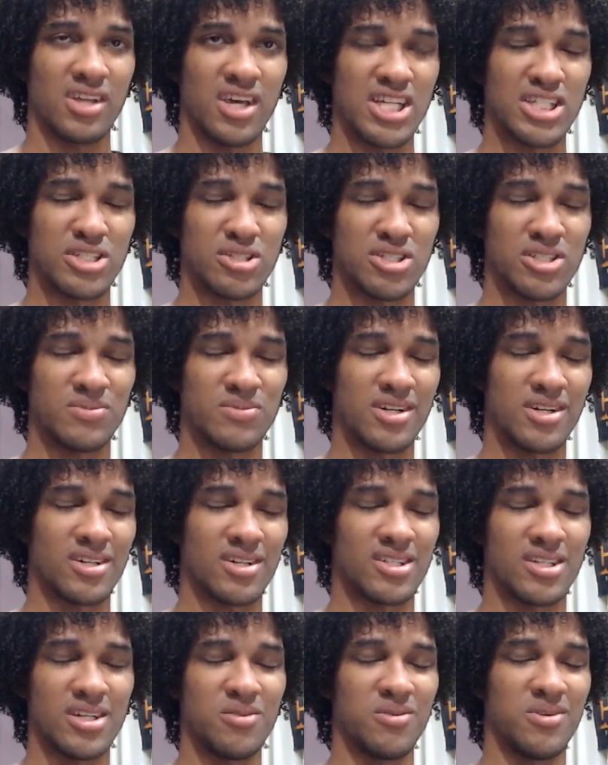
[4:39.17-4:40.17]
dangerous
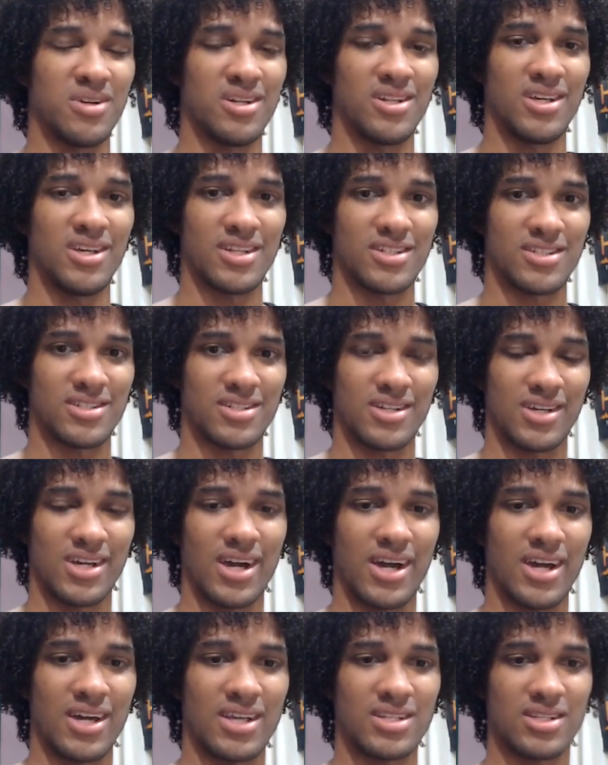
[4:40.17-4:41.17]
because he really hits the
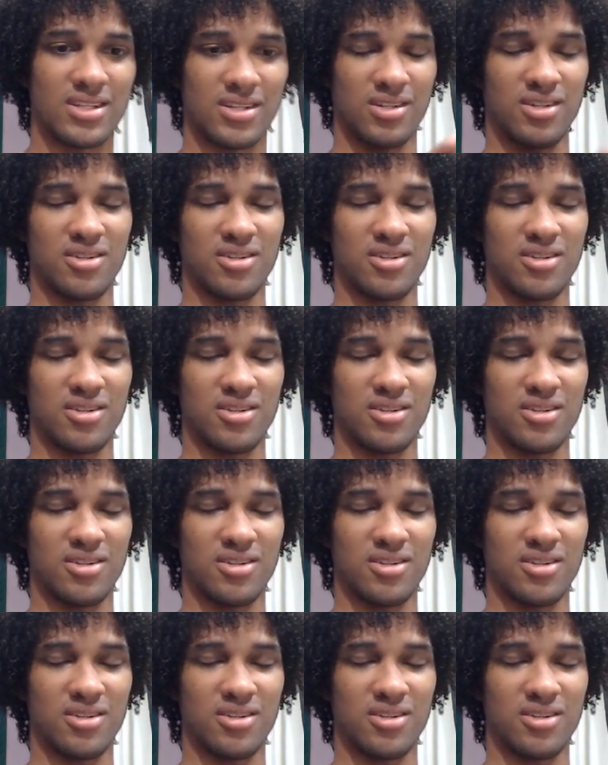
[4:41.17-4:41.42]
guys.